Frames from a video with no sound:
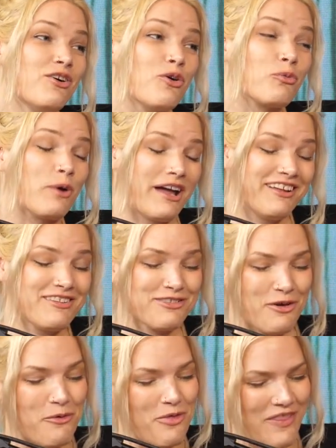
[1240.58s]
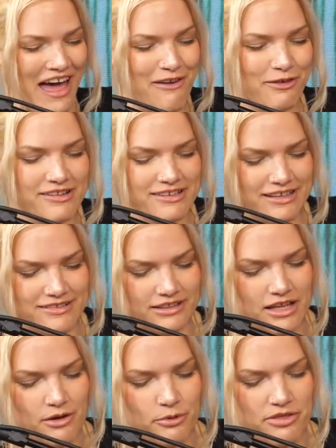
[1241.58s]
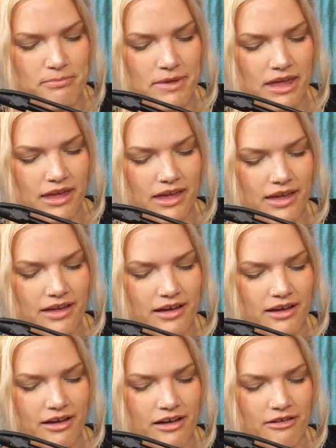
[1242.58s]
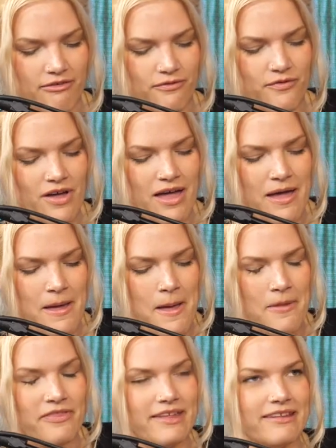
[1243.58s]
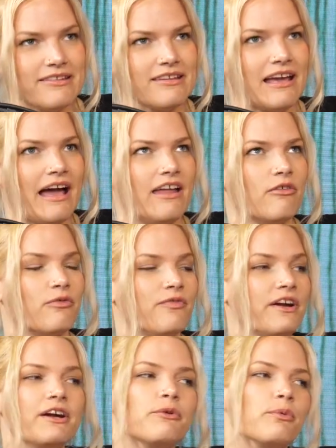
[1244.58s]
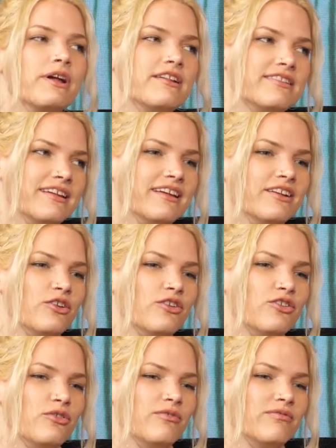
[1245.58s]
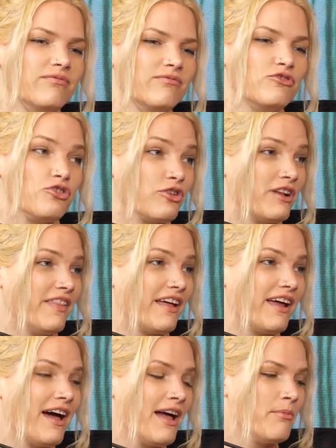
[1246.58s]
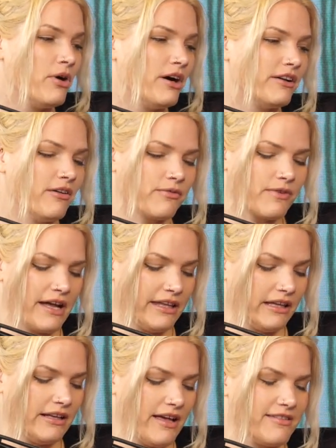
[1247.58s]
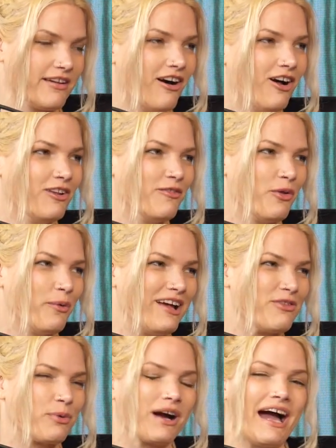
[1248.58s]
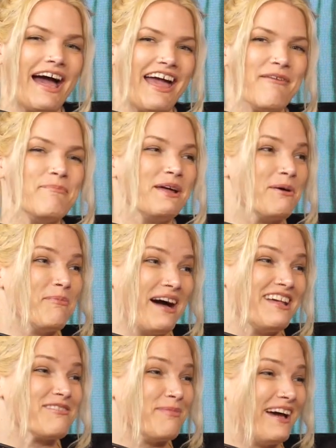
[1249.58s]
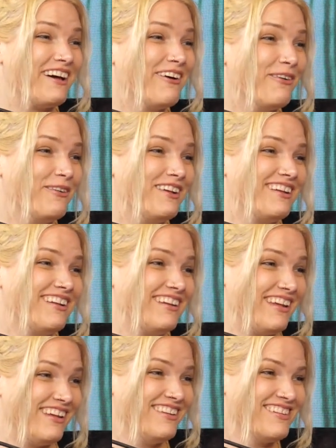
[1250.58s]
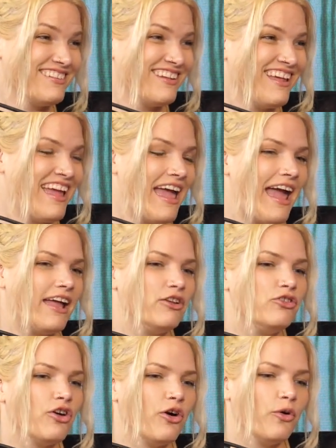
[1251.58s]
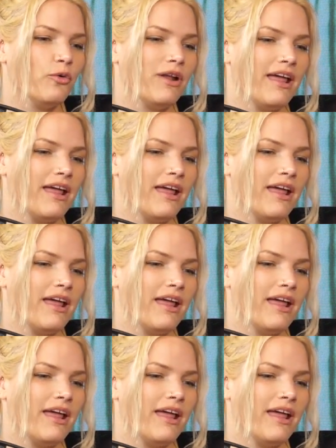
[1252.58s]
Right. So that resonates a lot with me, of this kind of very recent journey that I'm on of recognizing all of the ways where I minimize my own needs and don't